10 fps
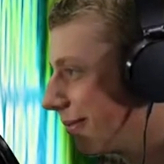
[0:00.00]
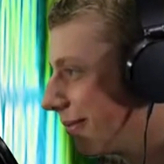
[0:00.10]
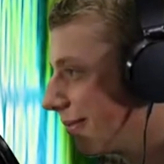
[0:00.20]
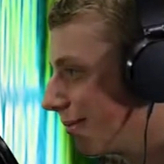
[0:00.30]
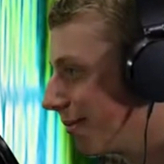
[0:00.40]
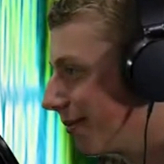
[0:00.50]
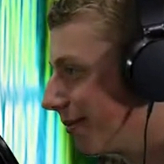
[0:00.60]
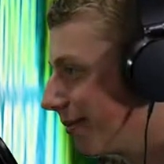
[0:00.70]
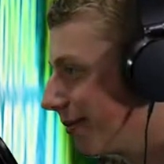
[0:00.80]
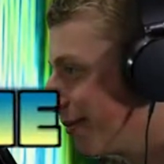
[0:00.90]

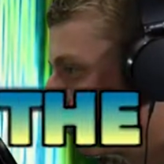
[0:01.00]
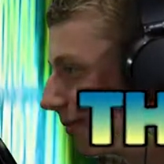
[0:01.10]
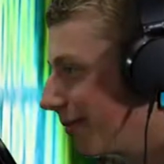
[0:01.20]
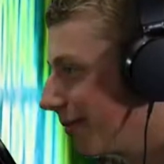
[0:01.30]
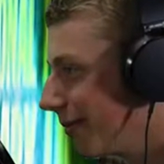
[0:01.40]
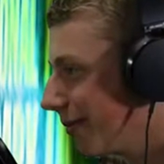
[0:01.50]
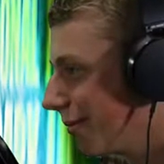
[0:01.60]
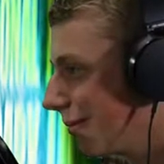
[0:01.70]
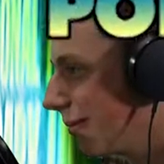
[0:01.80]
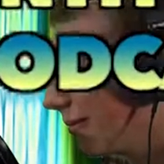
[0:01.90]

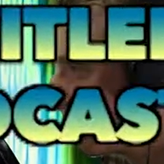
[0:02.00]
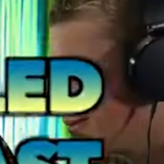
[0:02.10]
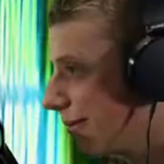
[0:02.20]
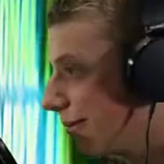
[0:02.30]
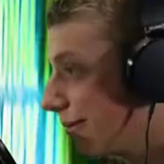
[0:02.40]
This person isn't speaking.